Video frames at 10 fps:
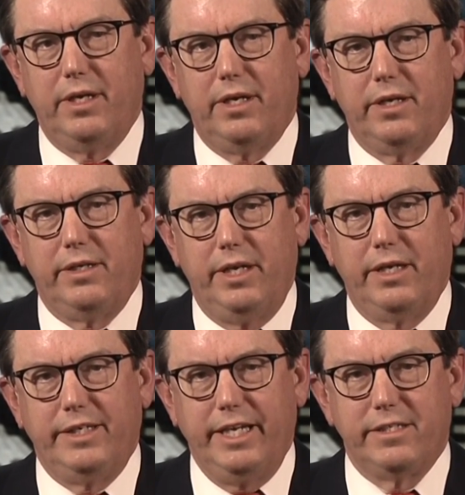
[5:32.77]
a,
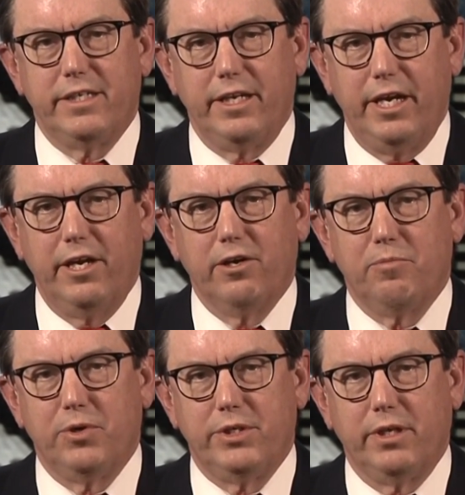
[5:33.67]
a, decent year,
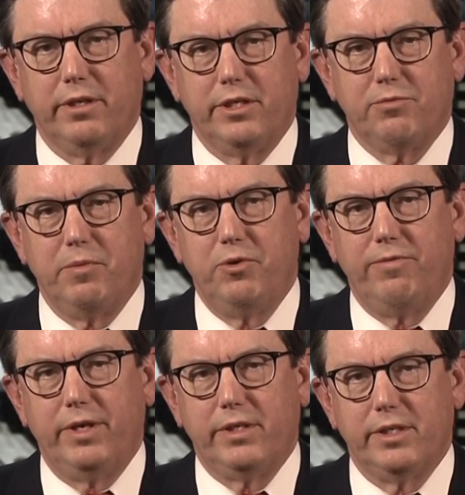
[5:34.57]
particularly as we
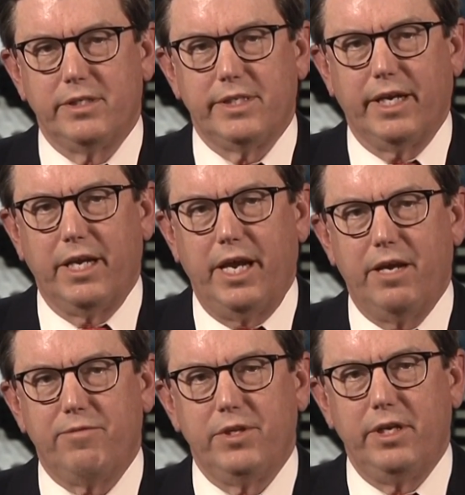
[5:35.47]
move into the second
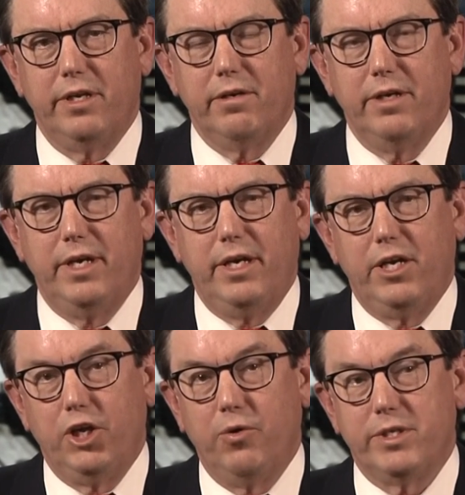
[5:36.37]
half of the year.
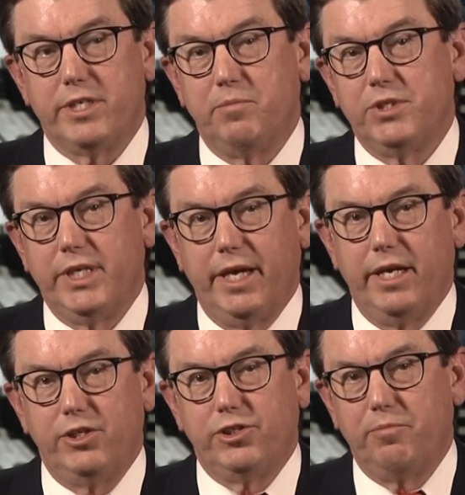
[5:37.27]

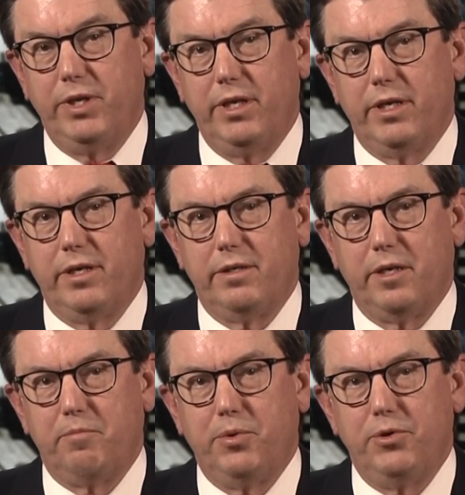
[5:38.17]
USMCA should be a,
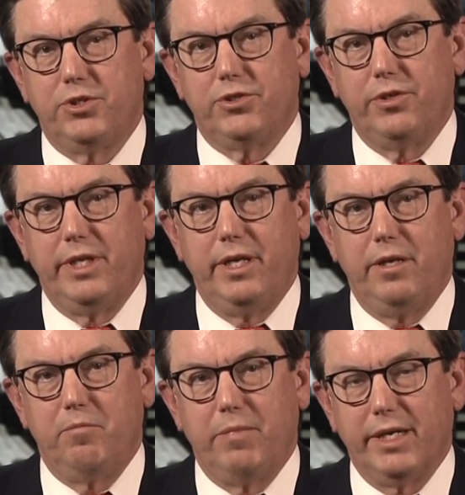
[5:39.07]
a boost to
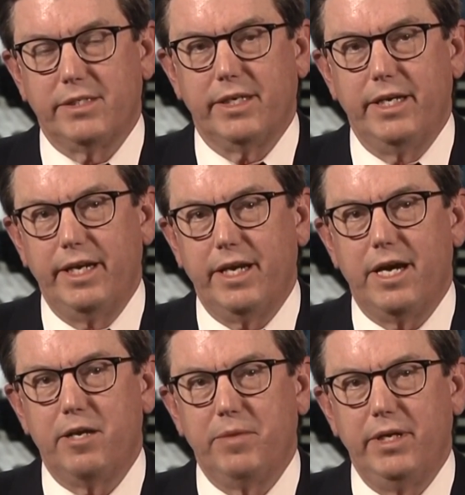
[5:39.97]
the Mexican
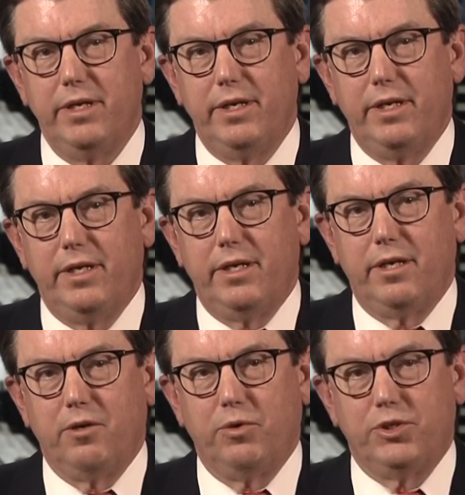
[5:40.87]
economy,
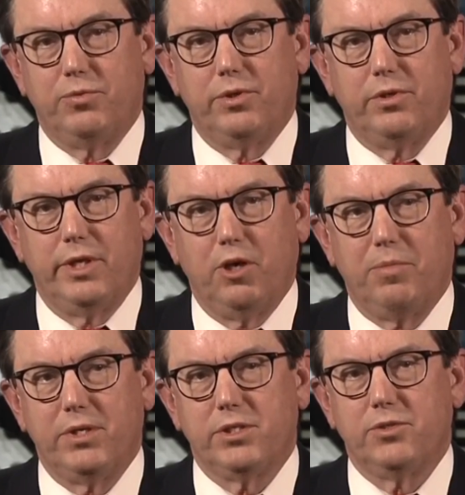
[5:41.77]
uh, which will
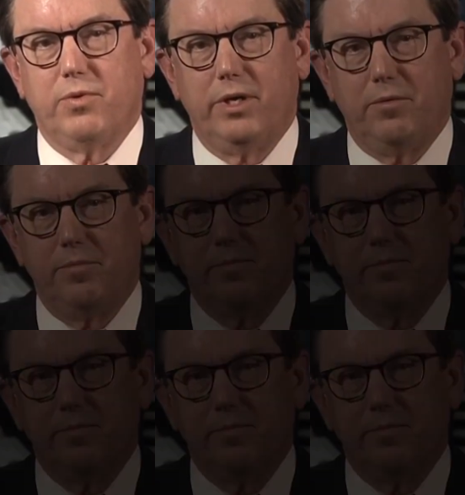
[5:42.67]
help us as well.